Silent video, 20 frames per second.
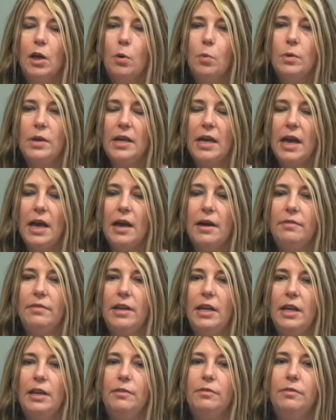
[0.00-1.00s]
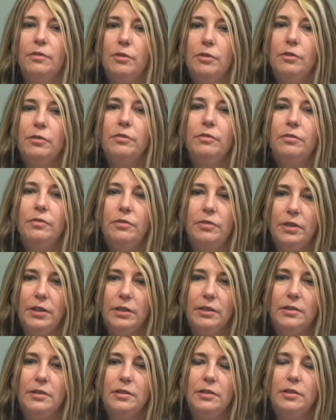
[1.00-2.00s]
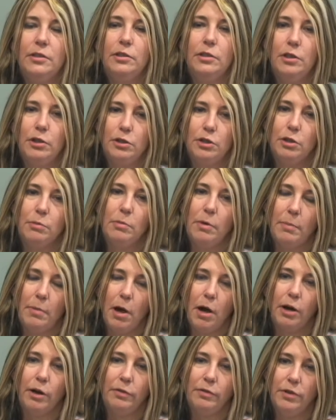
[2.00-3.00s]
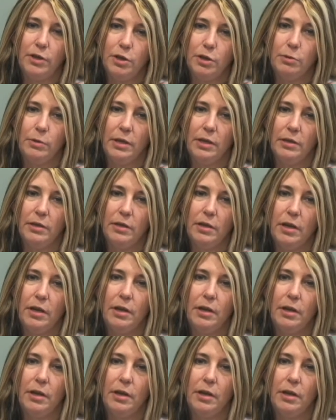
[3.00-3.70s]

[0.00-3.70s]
We have a full field digital mammography unit.